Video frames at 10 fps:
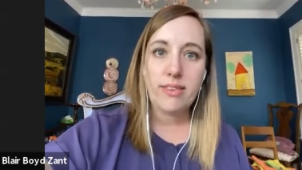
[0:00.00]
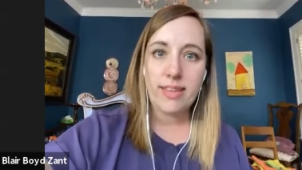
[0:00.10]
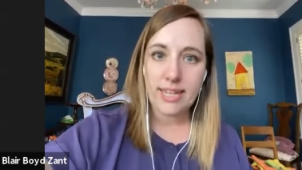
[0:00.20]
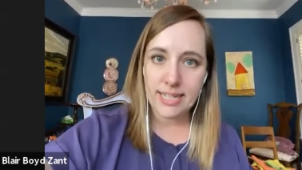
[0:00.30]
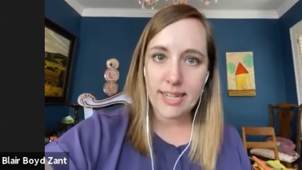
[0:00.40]

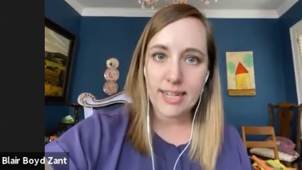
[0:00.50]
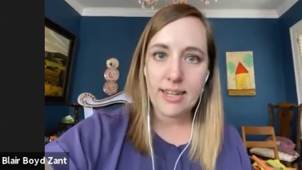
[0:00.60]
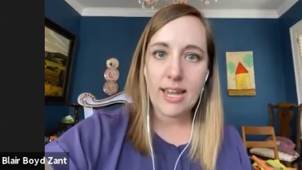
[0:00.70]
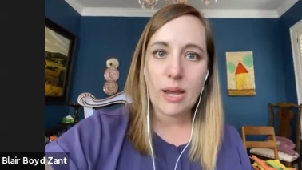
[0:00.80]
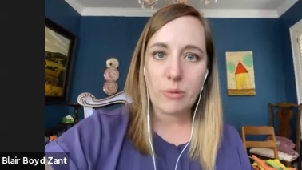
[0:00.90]
and they
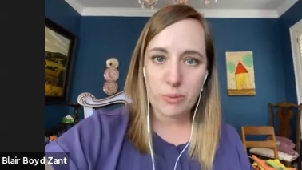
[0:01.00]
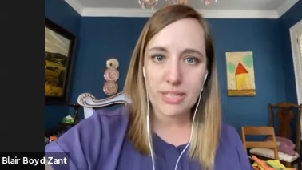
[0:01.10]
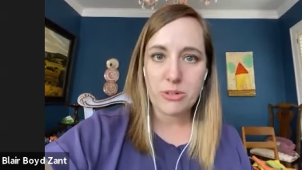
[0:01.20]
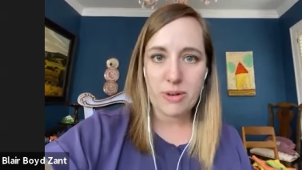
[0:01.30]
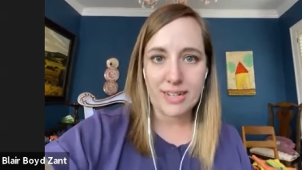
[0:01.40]
did and were
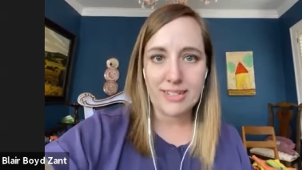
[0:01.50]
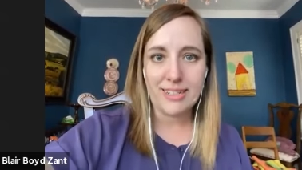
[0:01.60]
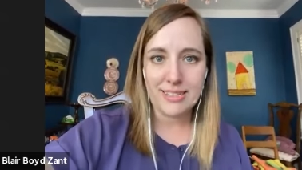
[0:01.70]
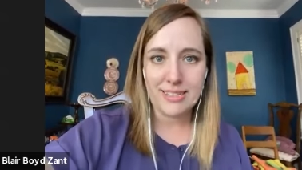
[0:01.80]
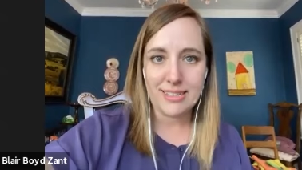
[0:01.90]

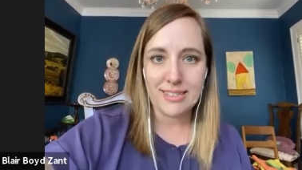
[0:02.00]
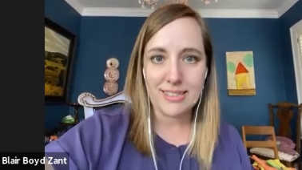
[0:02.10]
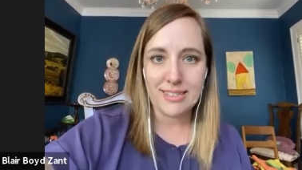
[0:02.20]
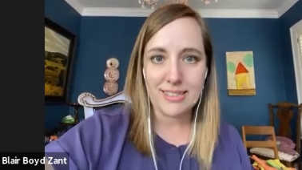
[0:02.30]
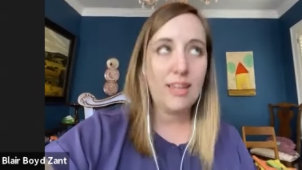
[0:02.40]
resurrected in
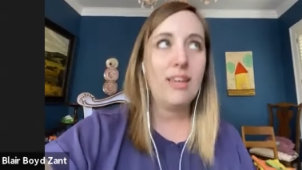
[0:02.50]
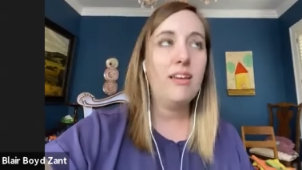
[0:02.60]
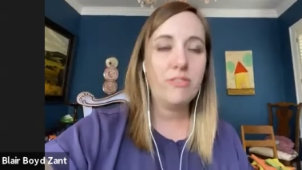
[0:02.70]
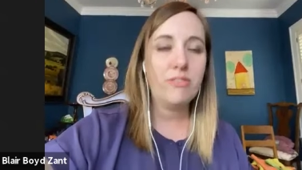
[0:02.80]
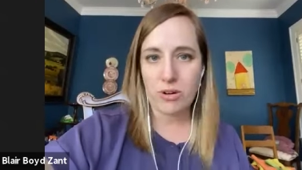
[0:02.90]
something
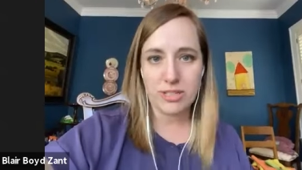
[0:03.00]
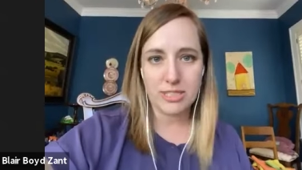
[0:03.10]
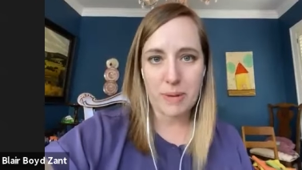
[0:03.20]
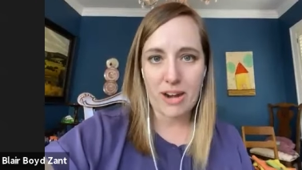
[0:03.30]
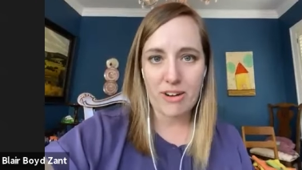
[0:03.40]
even more
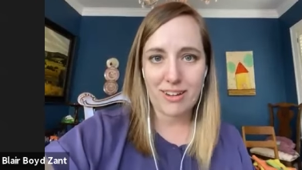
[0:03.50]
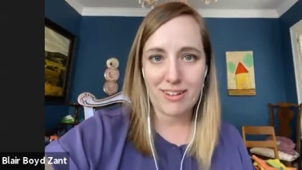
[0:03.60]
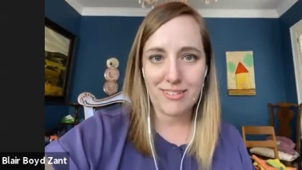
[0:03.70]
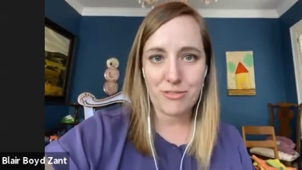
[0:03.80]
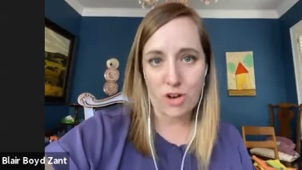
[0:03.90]

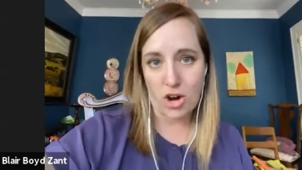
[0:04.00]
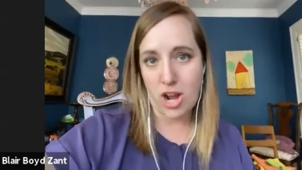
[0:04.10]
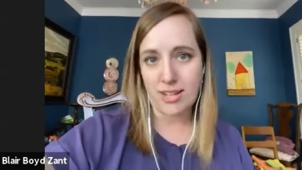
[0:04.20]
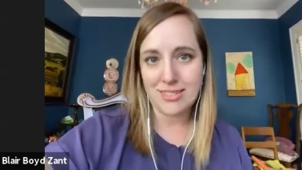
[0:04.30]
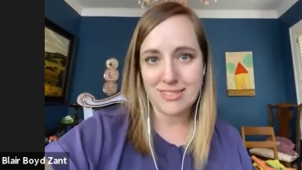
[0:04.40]
inspiring for
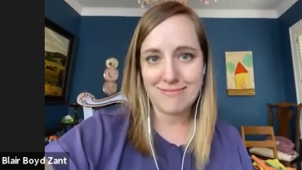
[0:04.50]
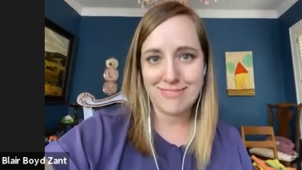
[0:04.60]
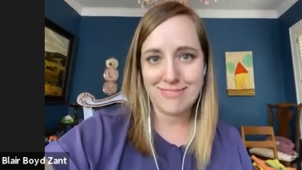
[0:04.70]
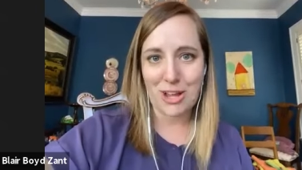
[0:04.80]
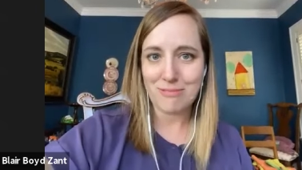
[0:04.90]
us
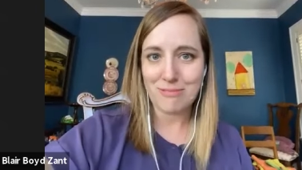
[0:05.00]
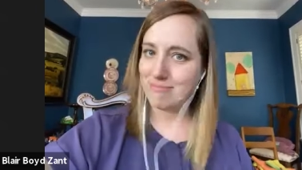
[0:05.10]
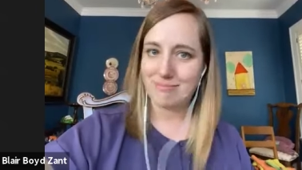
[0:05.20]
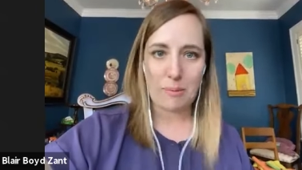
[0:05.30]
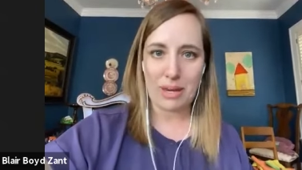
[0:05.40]
so
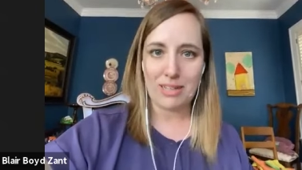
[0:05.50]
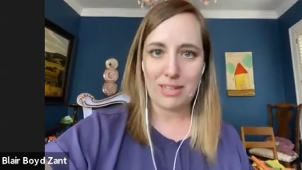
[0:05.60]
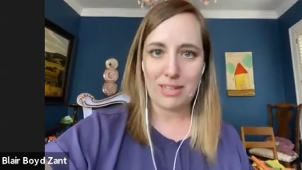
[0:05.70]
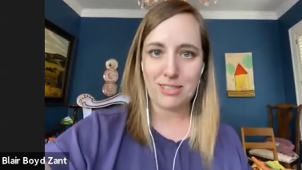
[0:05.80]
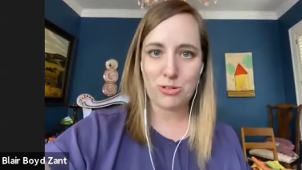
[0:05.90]

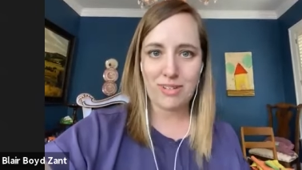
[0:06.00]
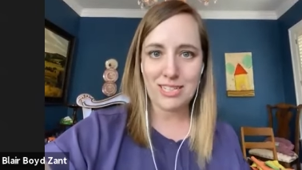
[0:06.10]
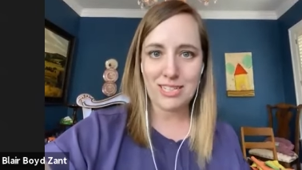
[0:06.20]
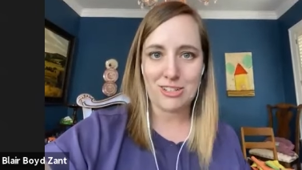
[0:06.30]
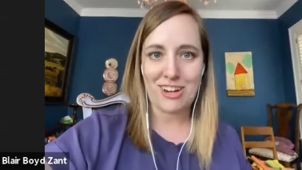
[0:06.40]
it's the story
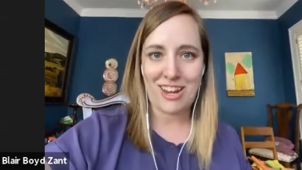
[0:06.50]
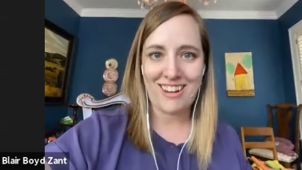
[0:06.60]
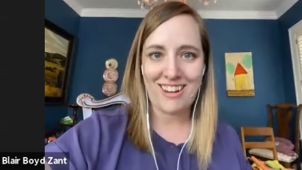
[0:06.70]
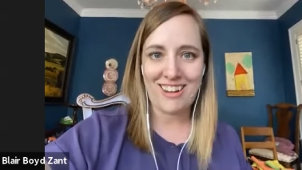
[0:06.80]
of Easter, right?